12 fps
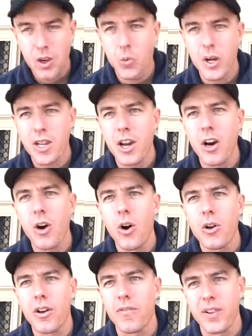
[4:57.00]
When you're
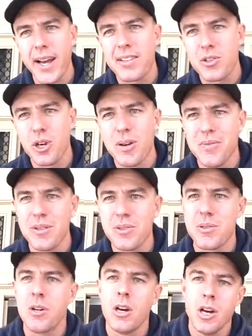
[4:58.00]
on a flat
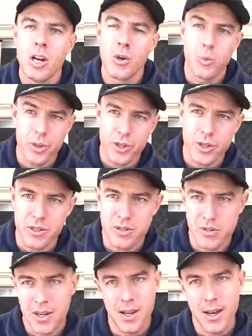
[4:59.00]
surface, which
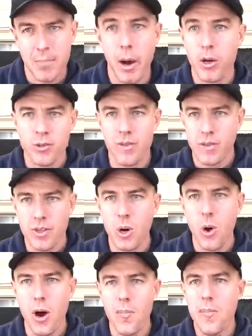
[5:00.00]
is most of the
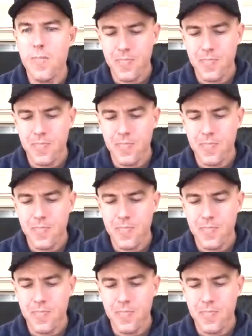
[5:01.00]
time,